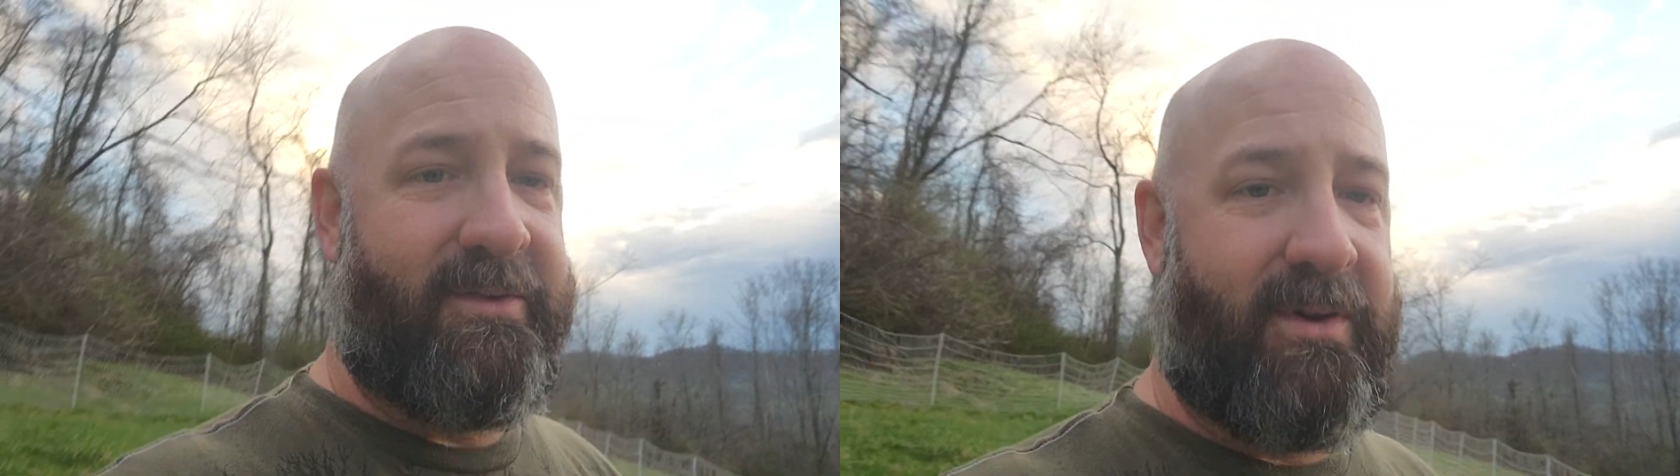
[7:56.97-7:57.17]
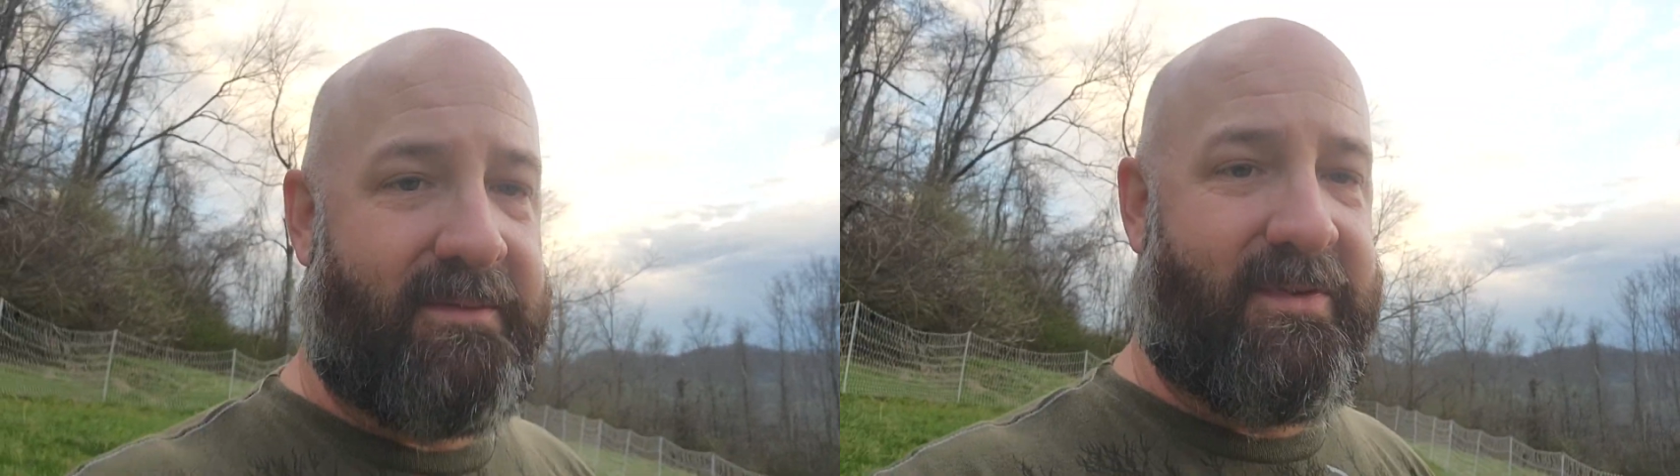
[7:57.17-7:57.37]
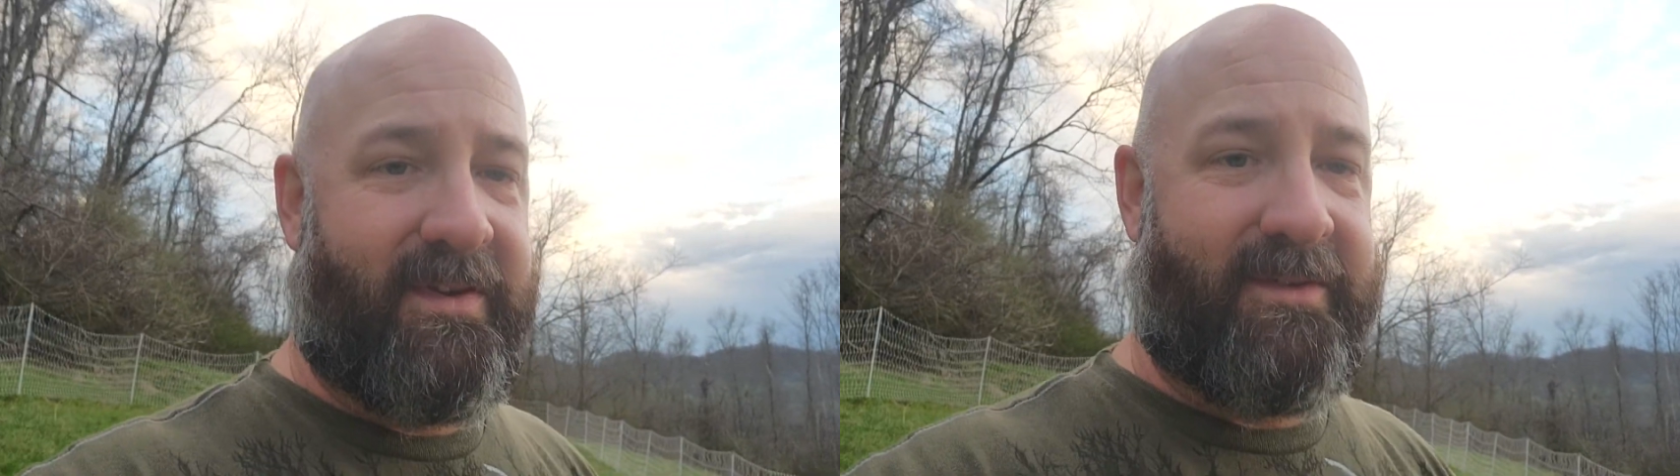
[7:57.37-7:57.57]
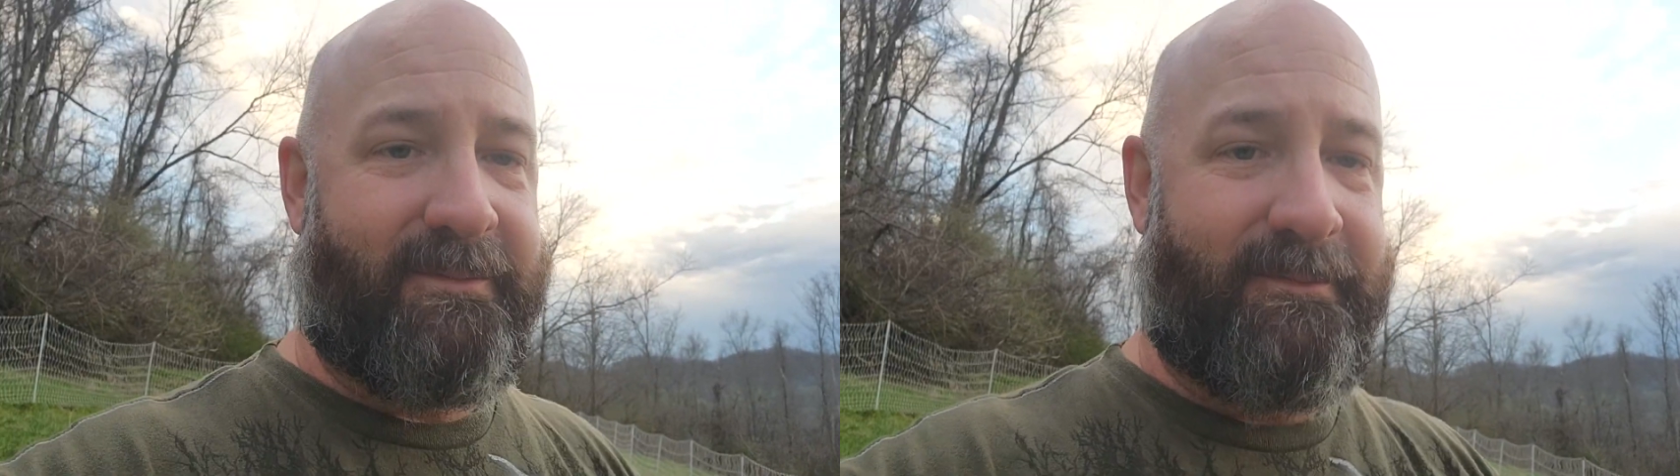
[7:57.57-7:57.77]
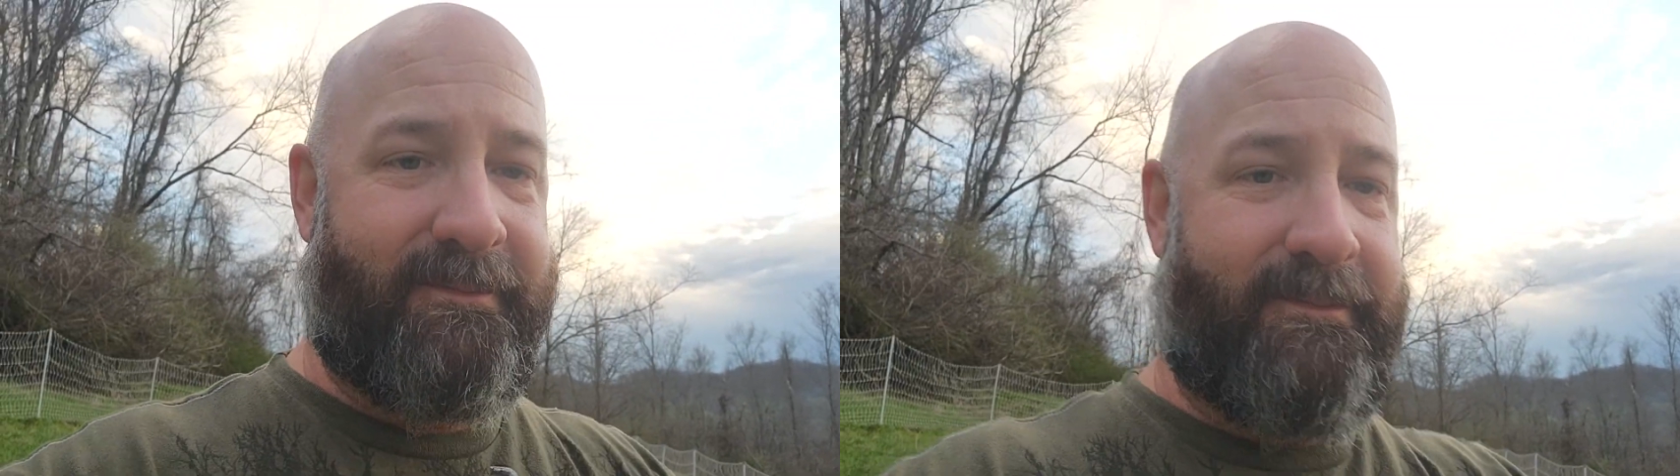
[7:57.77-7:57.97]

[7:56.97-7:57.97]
starve the system.